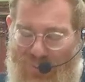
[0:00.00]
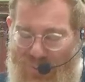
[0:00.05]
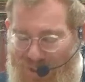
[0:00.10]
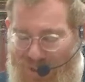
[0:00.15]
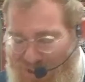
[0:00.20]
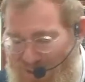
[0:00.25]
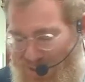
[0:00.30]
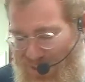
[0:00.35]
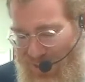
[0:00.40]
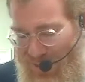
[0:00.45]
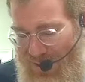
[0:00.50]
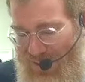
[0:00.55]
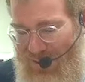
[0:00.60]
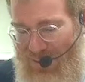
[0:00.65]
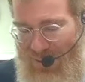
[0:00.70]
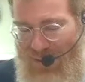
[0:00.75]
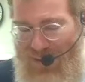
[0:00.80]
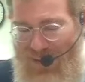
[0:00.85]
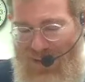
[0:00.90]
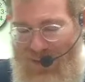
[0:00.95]
weeks
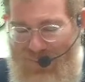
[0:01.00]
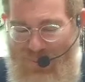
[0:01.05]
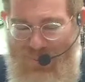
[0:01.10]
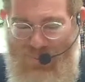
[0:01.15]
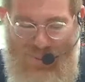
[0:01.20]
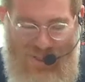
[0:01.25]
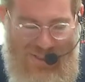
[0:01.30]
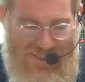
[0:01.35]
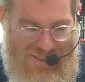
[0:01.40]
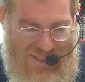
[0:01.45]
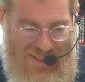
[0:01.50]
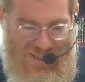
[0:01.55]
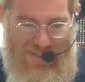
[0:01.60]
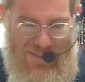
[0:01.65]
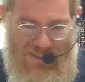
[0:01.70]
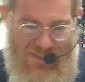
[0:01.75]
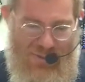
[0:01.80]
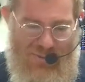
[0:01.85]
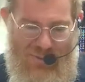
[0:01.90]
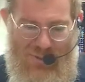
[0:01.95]
ago, where we said that
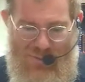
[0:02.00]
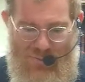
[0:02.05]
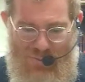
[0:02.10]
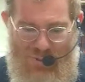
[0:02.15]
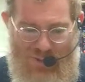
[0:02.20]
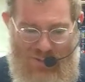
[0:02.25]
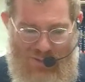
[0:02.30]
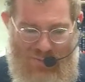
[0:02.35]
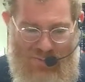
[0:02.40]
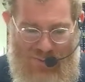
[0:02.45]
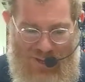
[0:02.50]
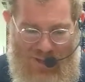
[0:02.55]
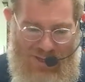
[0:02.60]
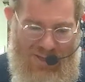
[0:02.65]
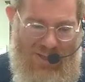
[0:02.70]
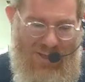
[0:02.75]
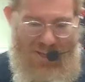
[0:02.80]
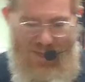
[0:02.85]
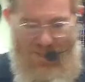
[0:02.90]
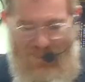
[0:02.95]
Yona's running away.
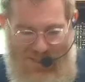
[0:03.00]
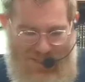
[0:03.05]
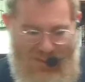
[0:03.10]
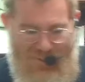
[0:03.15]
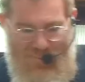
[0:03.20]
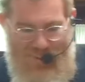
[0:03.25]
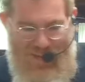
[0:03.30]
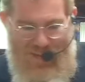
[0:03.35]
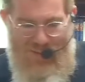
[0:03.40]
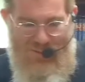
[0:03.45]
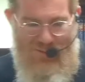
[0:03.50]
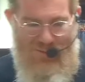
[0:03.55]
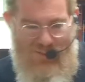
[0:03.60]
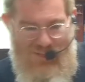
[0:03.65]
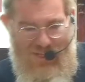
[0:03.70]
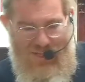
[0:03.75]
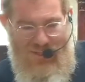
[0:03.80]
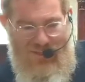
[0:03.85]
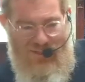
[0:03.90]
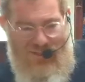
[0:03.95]
It's like a radio
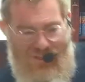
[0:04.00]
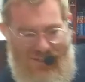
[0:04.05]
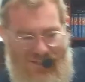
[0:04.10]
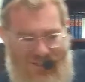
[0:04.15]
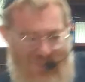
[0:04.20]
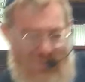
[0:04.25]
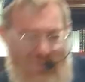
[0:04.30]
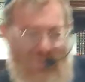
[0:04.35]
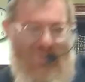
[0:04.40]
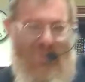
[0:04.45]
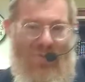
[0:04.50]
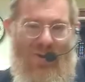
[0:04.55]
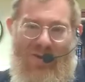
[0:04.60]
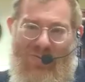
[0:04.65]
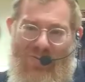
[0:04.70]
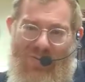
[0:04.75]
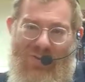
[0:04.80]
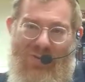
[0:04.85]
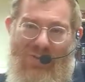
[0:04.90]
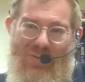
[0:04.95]
station. He's too far
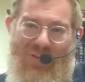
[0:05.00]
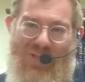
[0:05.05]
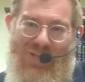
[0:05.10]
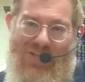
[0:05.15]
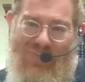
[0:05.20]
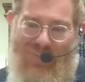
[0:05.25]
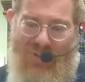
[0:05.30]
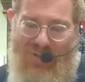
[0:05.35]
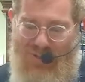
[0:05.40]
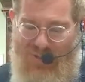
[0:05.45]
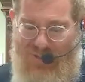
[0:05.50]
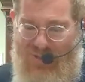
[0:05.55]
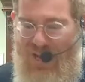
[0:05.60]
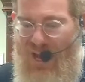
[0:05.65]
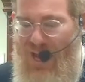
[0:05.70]
from the transmission.